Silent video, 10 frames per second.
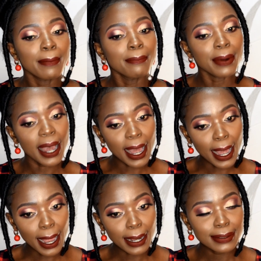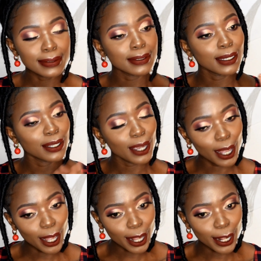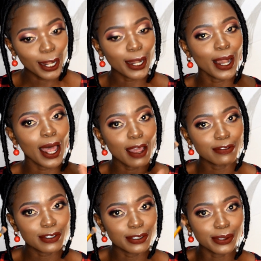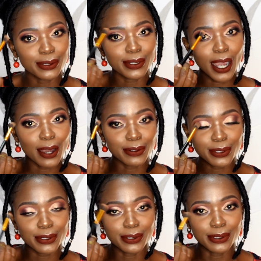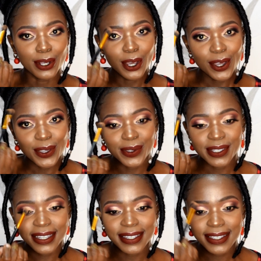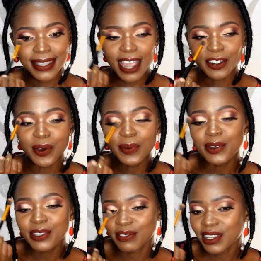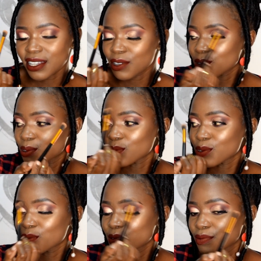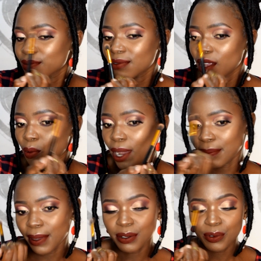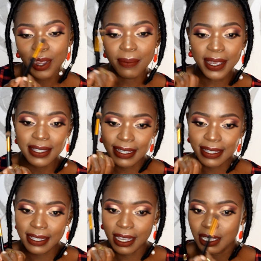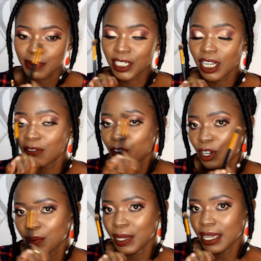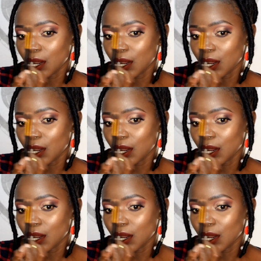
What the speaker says: But y'all have to know how to use this. I know most of us are used to wiper. Wiper is easier, especially if you're a beginner.